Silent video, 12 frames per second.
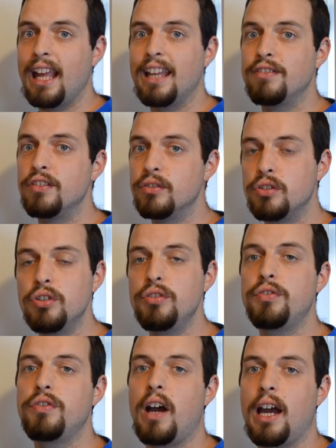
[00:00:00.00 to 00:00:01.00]
If you do
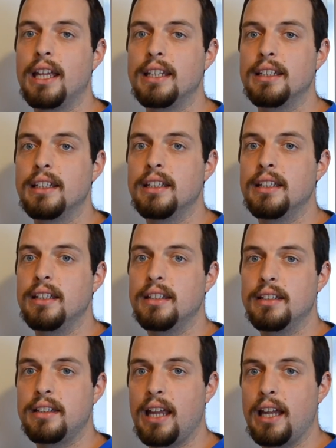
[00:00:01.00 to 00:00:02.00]
find
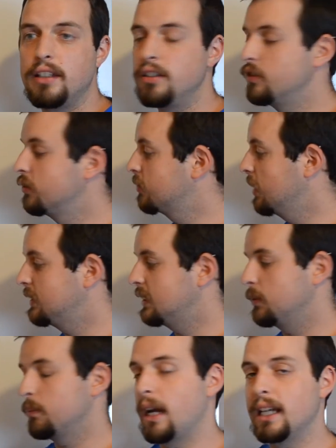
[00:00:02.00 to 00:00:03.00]
that you're
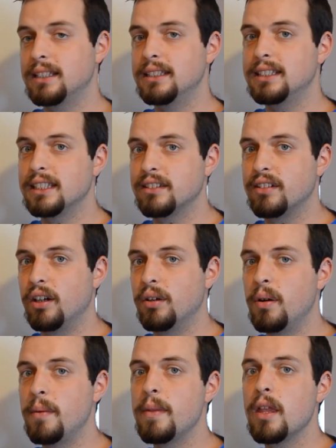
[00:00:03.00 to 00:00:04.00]
regressing back to
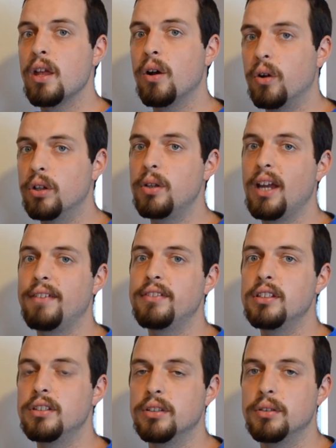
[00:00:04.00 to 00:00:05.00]
zero, all you have
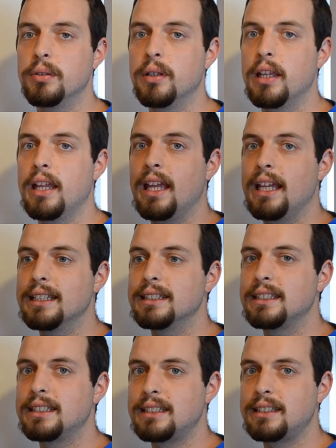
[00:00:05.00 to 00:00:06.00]
to do
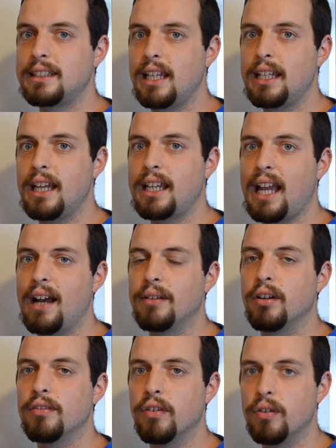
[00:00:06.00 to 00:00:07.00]
is take
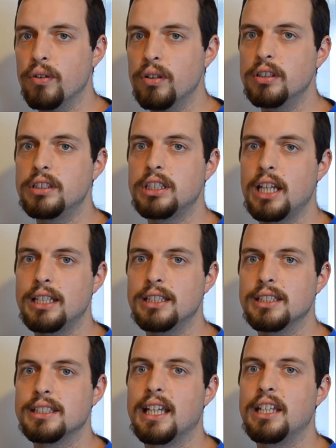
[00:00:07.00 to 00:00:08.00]
account of all the
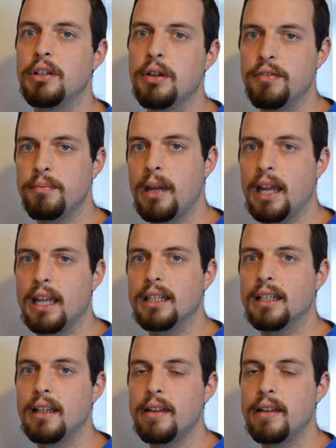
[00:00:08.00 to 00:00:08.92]
changes that you have made